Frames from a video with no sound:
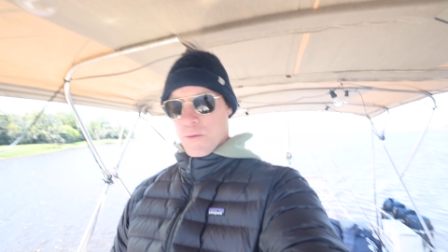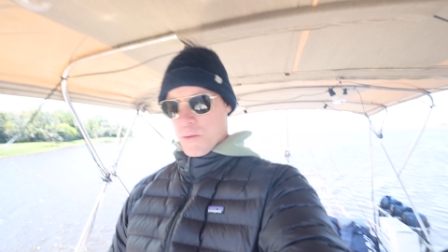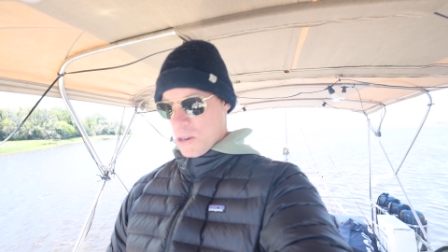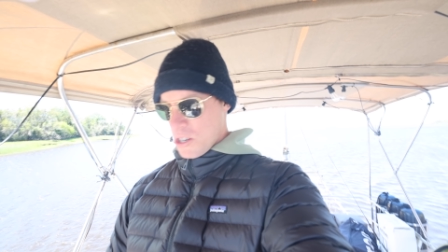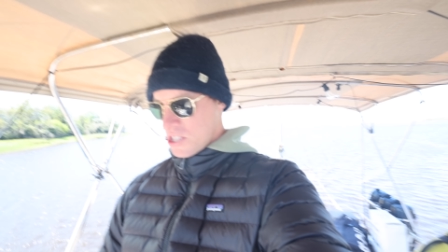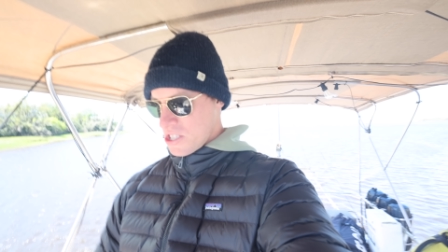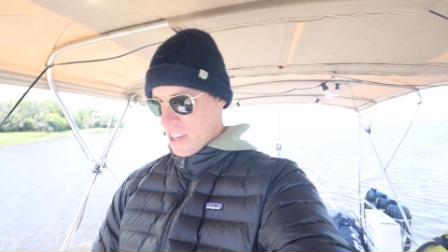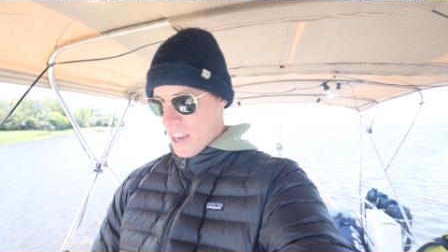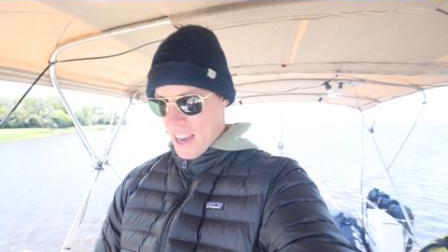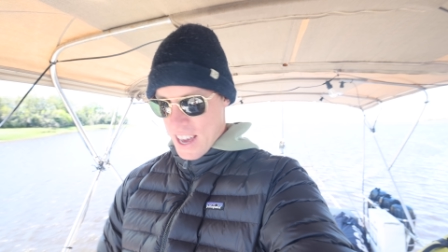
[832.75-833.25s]

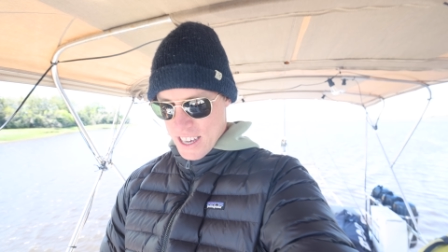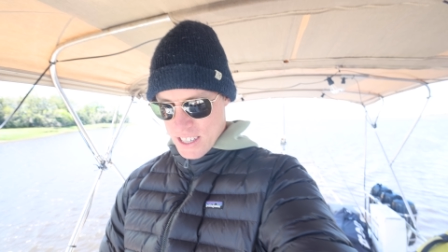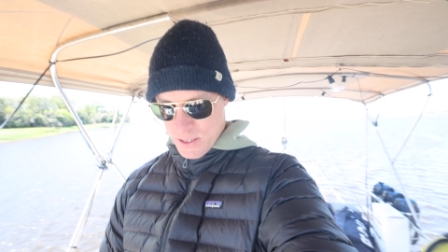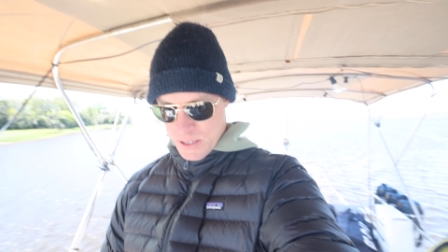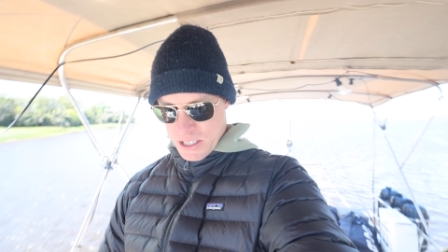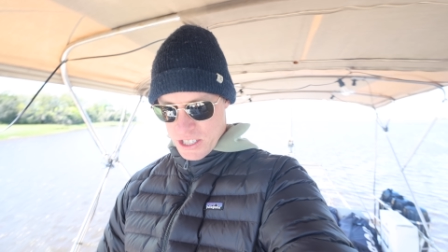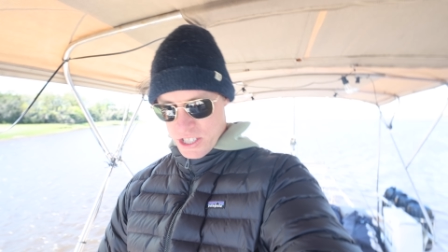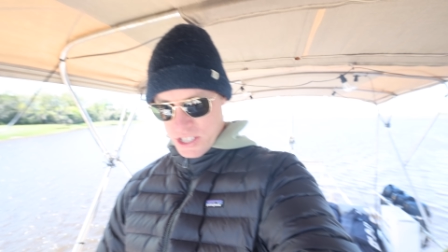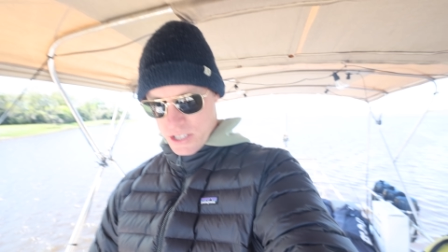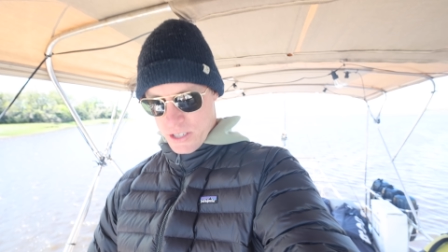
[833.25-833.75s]
Worst case,
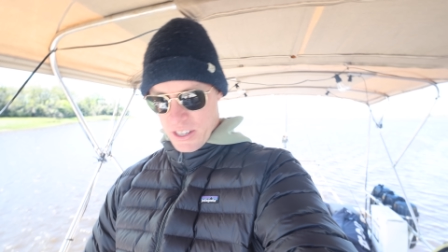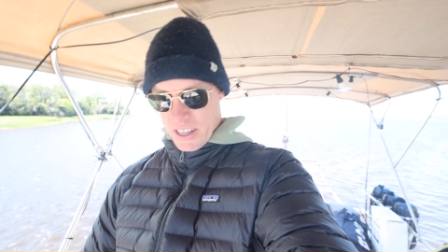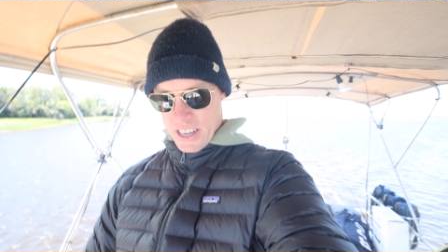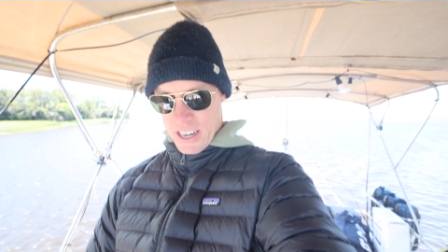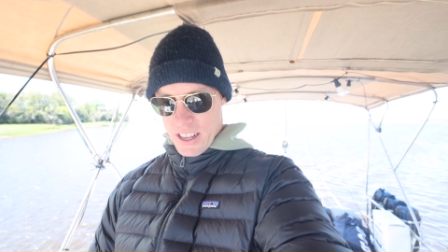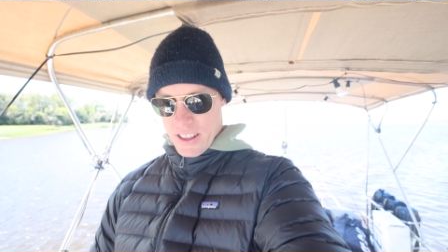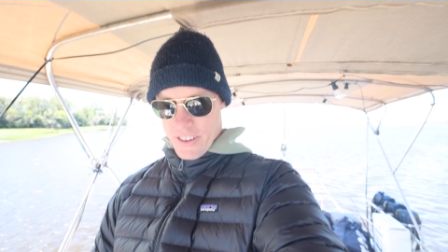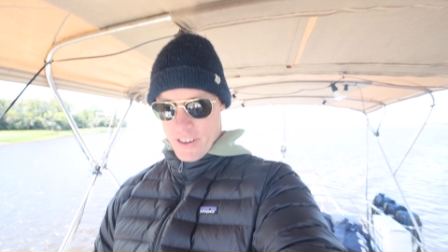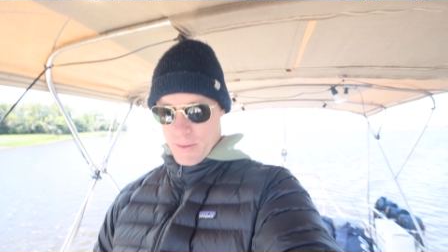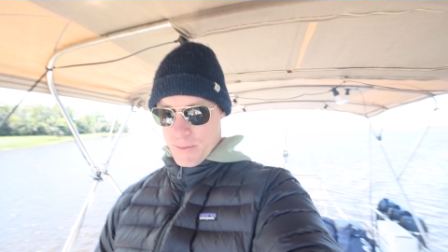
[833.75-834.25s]
we just do
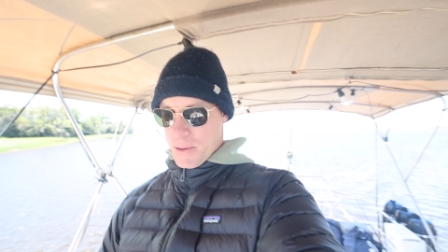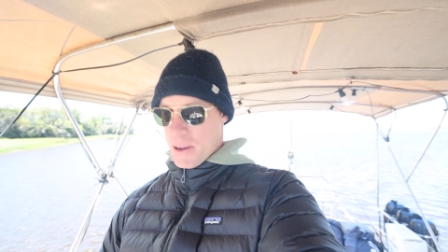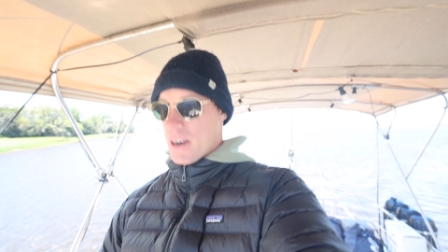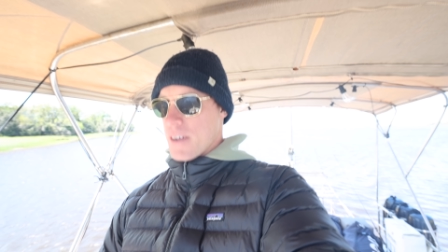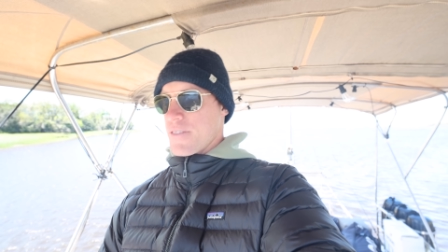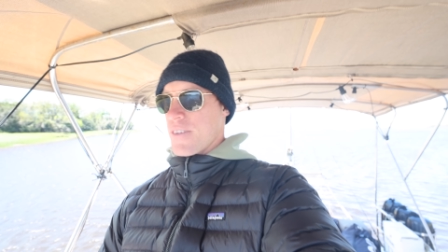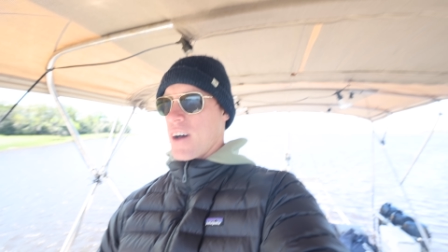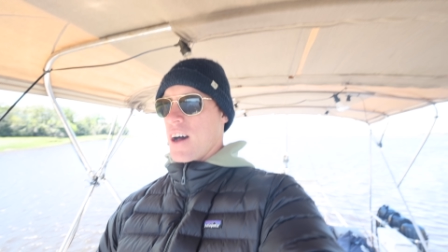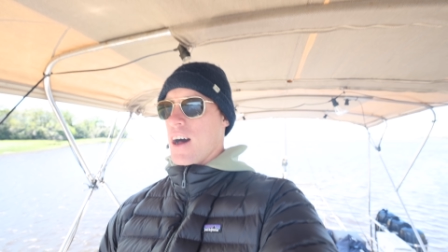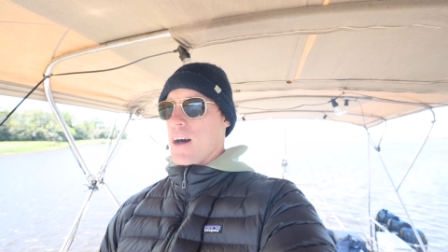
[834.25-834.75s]
get a little bit
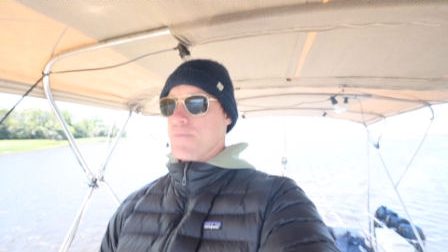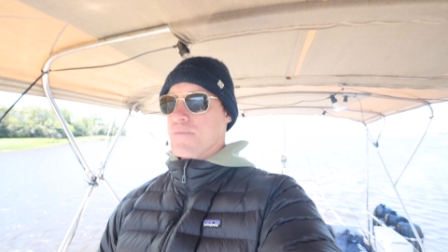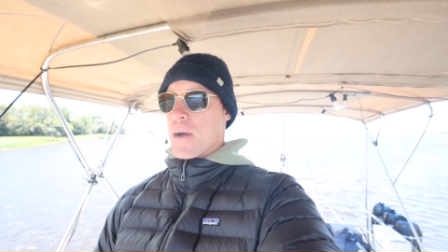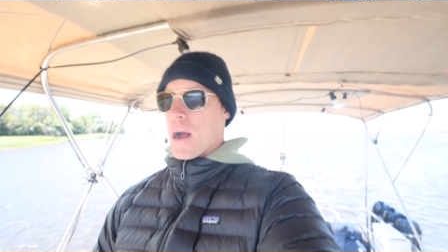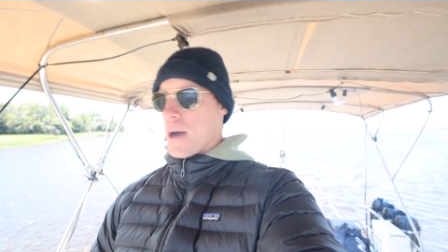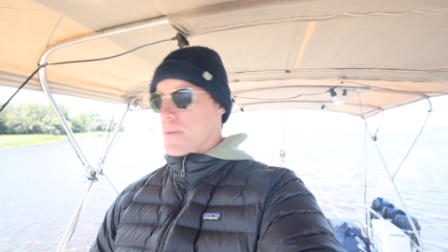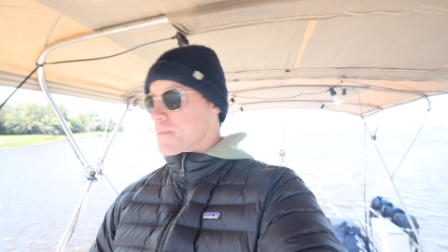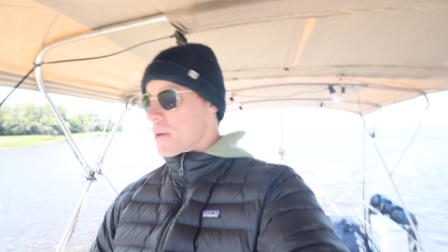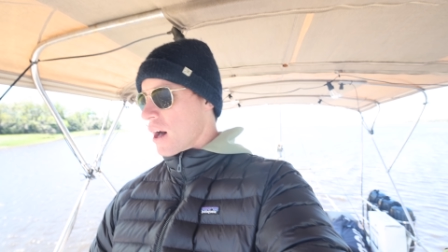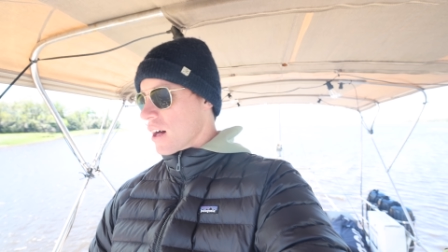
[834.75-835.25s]
of uh,
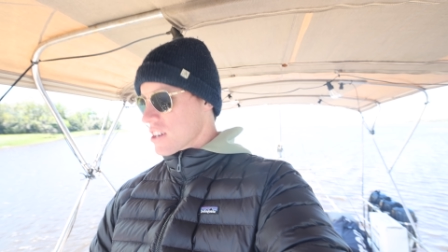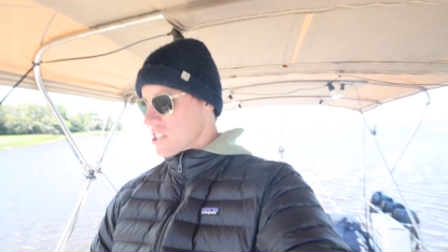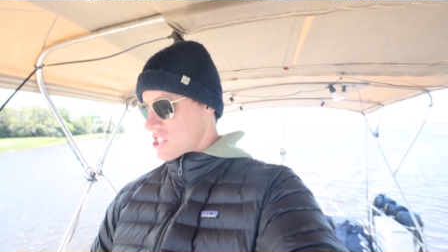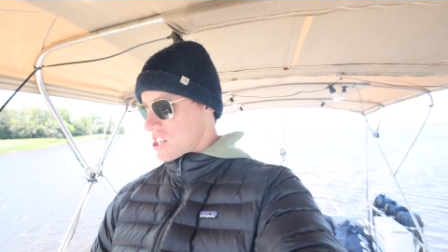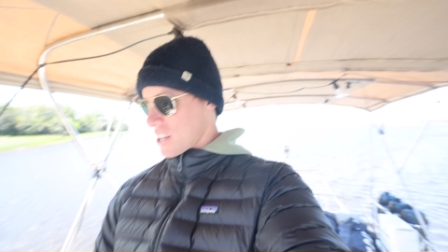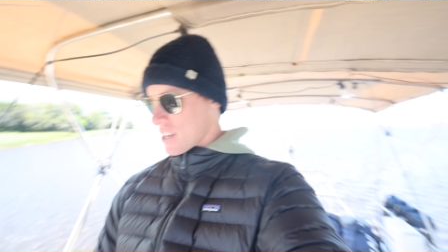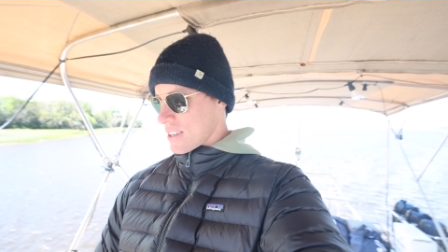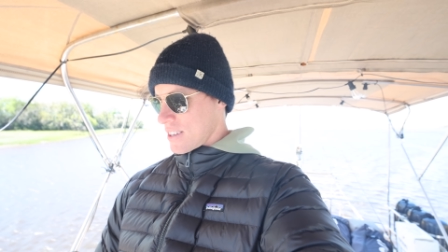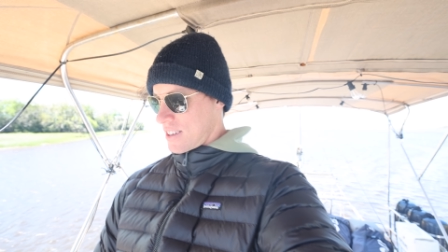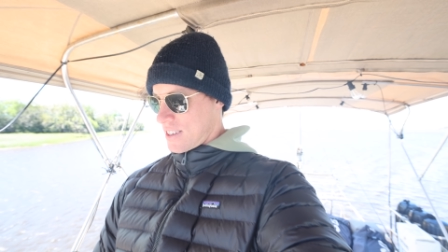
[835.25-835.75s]
prop
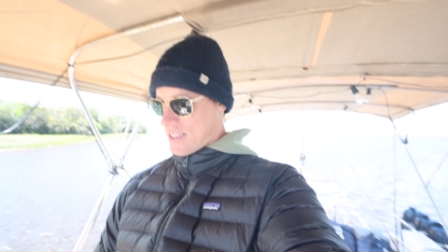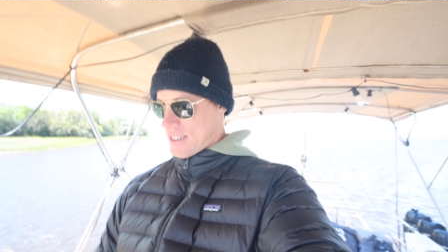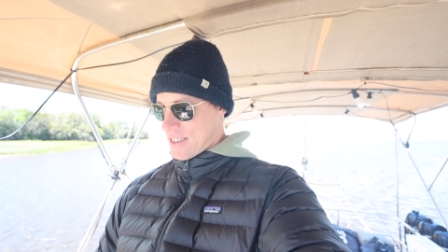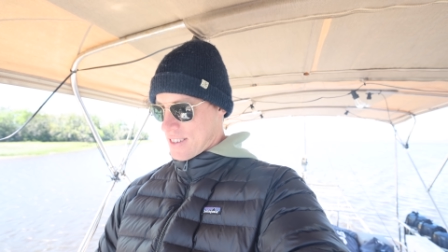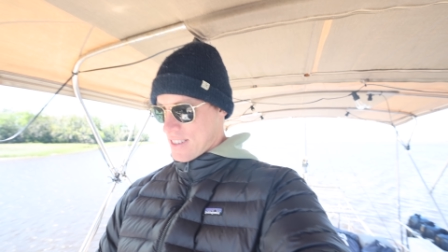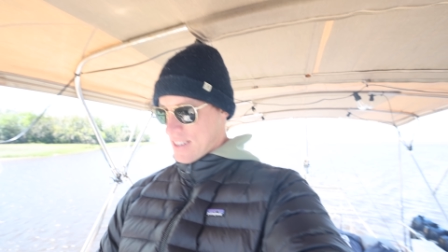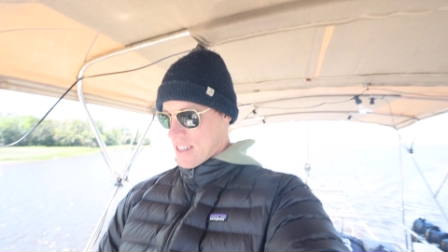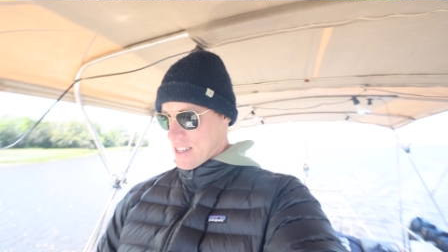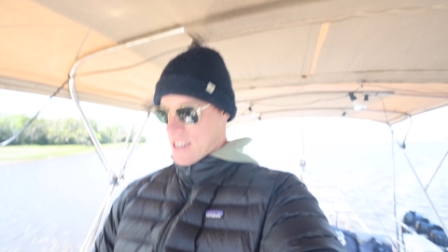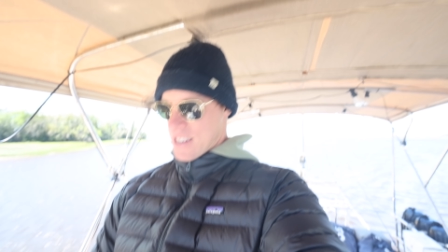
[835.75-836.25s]
polishing
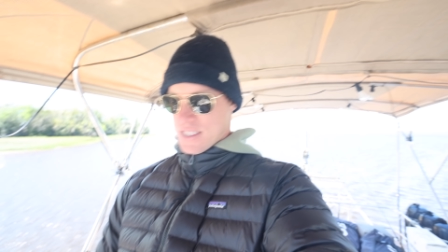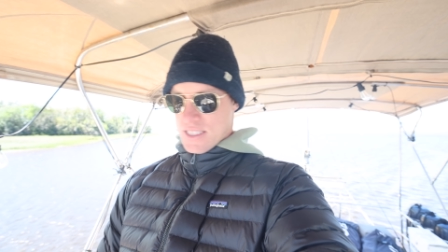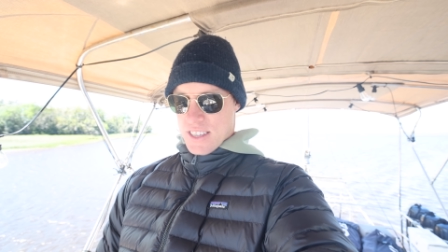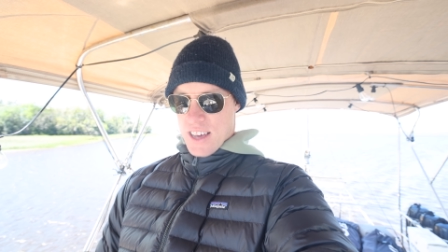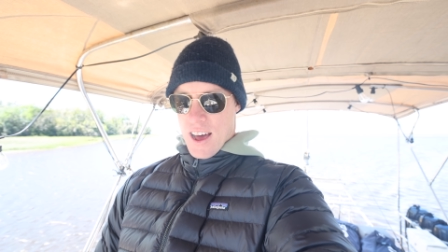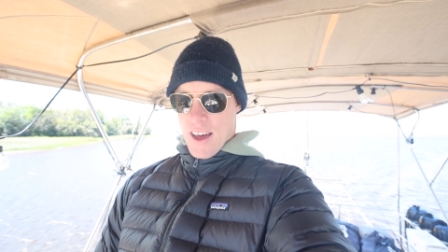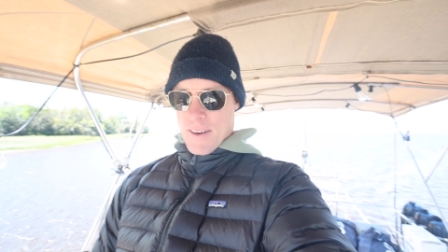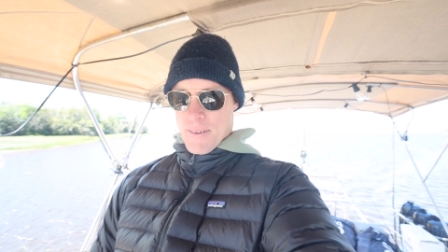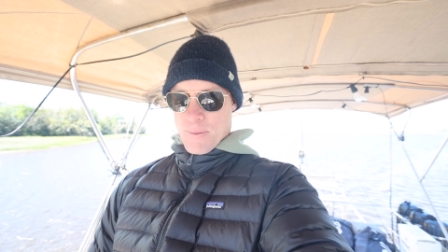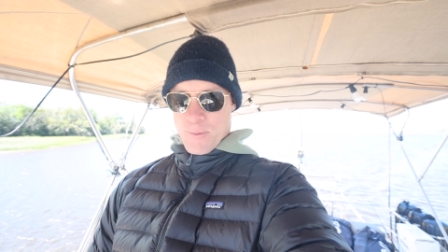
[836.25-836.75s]

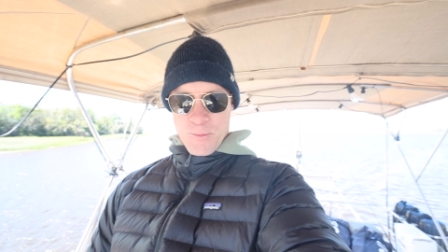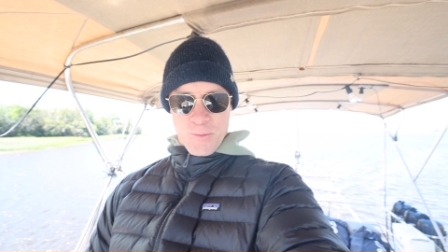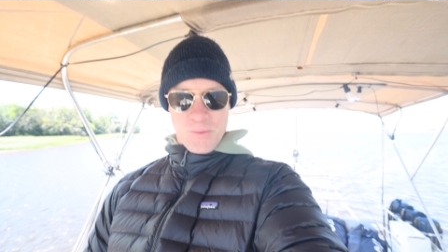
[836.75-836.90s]
done.